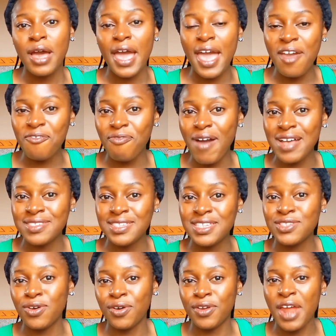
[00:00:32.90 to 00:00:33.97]

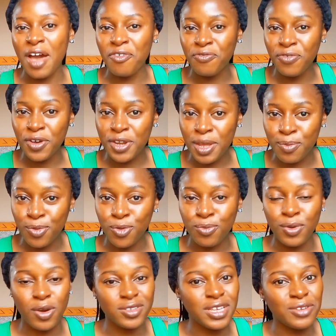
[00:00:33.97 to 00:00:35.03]
emphasis on affordable,
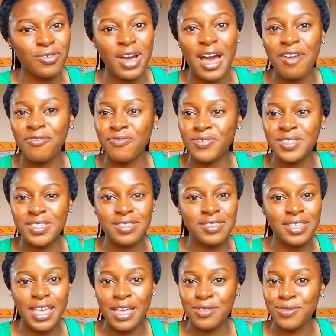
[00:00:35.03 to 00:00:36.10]
because I don't have
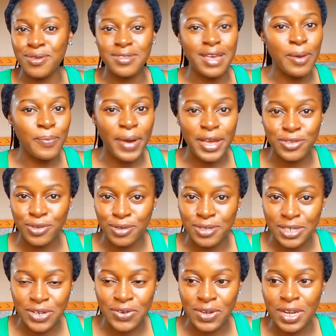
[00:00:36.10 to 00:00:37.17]
6k to use and buy
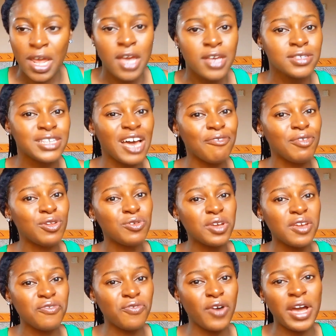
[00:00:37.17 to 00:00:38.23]
sunscreen. So I've been
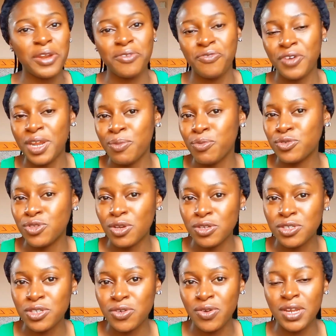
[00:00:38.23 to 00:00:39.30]
looking for an affordable
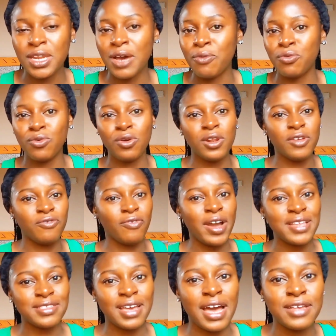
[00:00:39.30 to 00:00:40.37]
sunscreen that will not leave
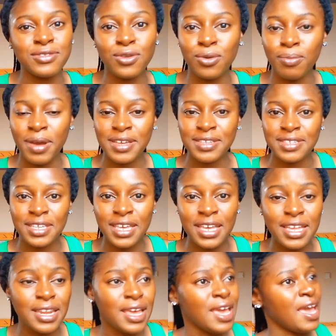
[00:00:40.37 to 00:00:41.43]
white cast on my
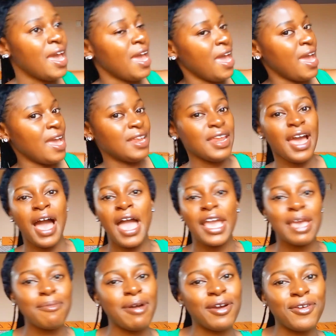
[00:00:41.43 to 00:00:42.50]
skin, and I
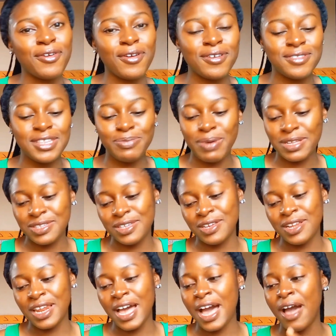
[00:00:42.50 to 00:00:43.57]
came across this
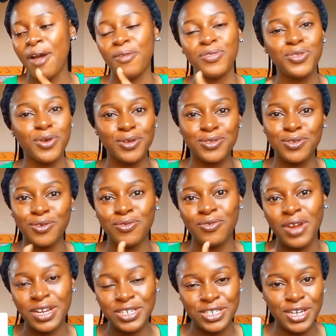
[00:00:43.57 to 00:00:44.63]
particular Dr.
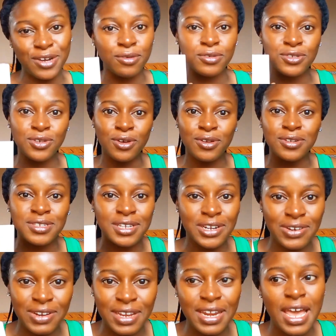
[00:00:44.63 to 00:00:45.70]
Rashel
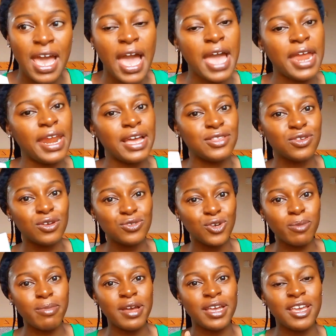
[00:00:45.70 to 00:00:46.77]
sunscreen, and I thought to
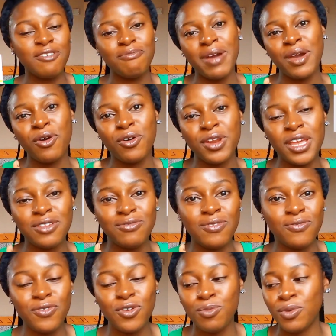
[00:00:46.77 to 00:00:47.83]
come and give my honest
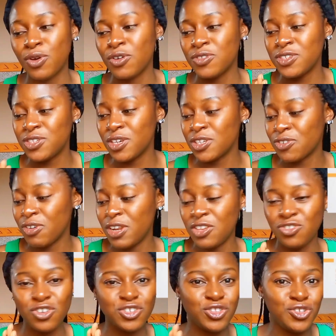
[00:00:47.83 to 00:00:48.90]
review because this sunscreen
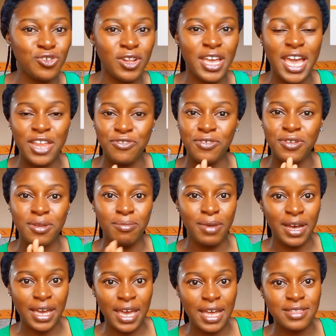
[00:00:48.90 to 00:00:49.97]
is just newly entering the
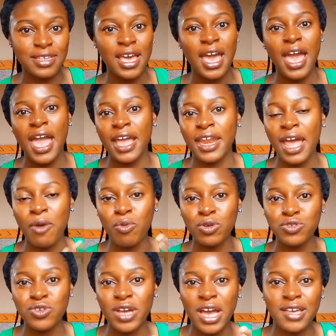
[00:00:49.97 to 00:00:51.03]
market and I
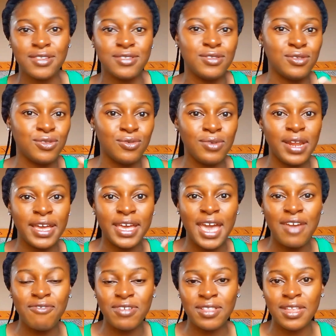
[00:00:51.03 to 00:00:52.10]
want you guys to know like
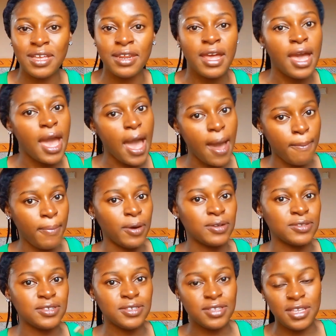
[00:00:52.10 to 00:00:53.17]
everything
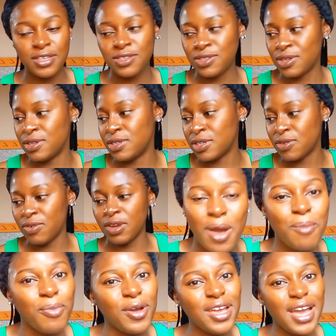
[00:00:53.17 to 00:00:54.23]
about this sunscreen.
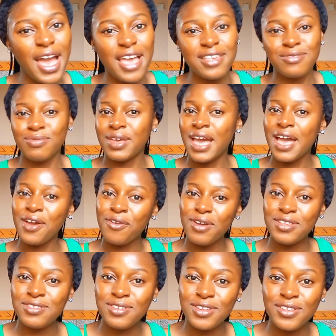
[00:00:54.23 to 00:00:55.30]
But you guys, we can't go
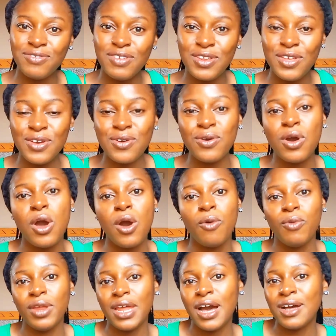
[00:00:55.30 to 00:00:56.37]
into this video
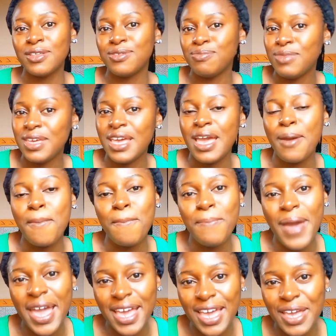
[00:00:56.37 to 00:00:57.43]
without me
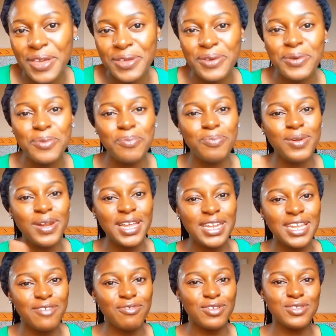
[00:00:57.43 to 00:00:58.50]
begging you,
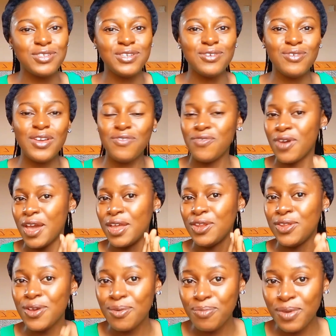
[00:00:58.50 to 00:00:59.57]
pleading with you. If you're a
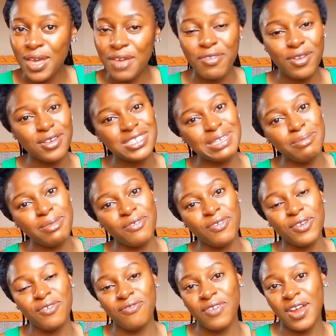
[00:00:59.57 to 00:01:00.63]
newbie, if you're just seeing me
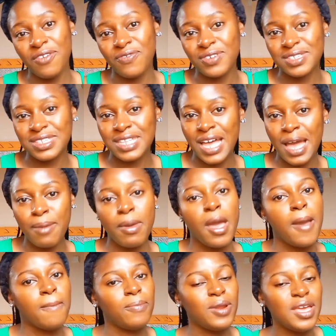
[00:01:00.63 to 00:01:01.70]
for the very first time,
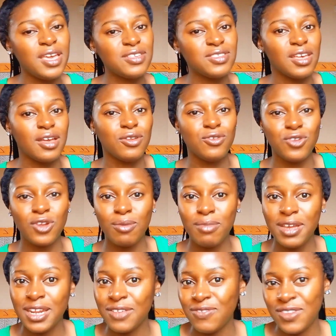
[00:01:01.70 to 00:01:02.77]
please do not
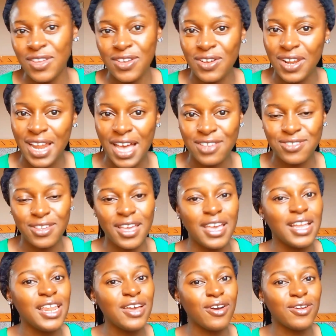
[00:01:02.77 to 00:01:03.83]
make this video your last. Okay,
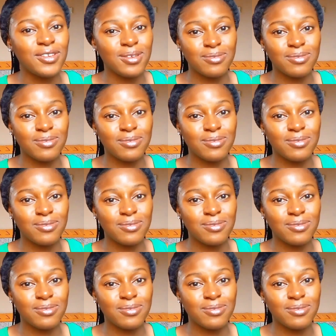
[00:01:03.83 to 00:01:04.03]
click on the